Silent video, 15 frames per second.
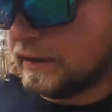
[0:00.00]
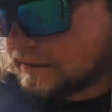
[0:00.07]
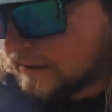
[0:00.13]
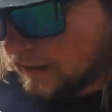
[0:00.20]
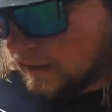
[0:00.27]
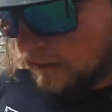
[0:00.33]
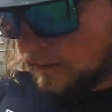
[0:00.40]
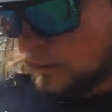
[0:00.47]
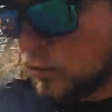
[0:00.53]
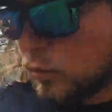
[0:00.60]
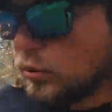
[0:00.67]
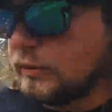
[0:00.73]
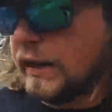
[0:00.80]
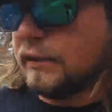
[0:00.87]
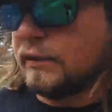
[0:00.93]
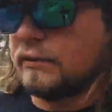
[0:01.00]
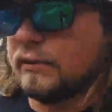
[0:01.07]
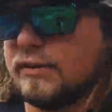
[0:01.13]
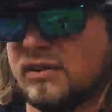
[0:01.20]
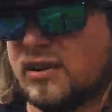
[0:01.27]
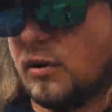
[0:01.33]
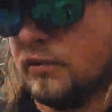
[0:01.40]
is kind of rolled down the
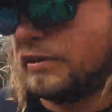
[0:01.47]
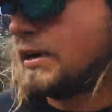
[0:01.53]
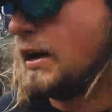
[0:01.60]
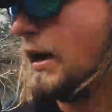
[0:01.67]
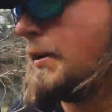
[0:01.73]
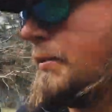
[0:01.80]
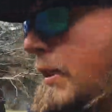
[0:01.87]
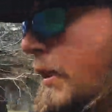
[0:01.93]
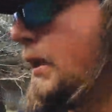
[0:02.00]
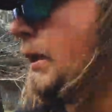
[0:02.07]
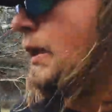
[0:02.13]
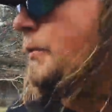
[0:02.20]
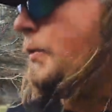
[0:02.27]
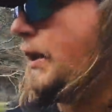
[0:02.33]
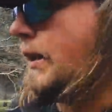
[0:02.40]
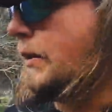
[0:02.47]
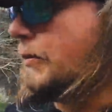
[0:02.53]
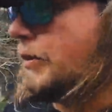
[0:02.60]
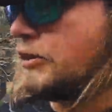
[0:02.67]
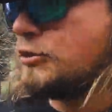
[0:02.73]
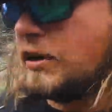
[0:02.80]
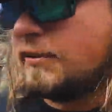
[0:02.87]
river over time, but I'm
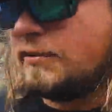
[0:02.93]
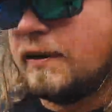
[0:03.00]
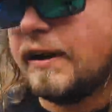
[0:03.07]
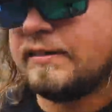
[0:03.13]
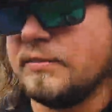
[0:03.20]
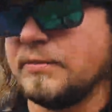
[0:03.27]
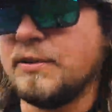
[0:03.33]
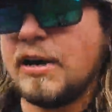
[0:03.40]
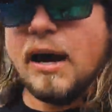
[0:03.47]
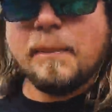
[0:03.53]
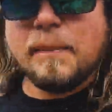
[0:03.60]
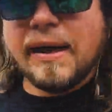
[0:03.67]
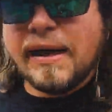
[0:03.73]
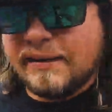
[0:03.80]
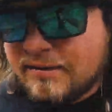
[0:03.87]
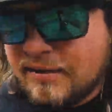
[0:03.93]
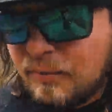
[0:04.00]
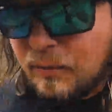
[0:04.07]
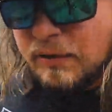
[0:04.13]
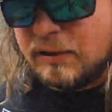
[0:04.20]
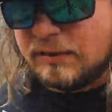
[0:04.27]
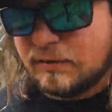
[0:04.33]
gonna try to find some cut banks
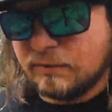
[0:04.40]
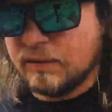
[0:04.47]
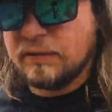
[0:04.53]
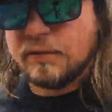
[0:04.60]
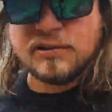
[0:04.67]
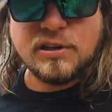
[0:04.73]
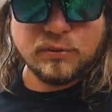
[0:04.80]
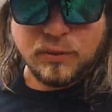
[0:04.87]
somewhere that the river's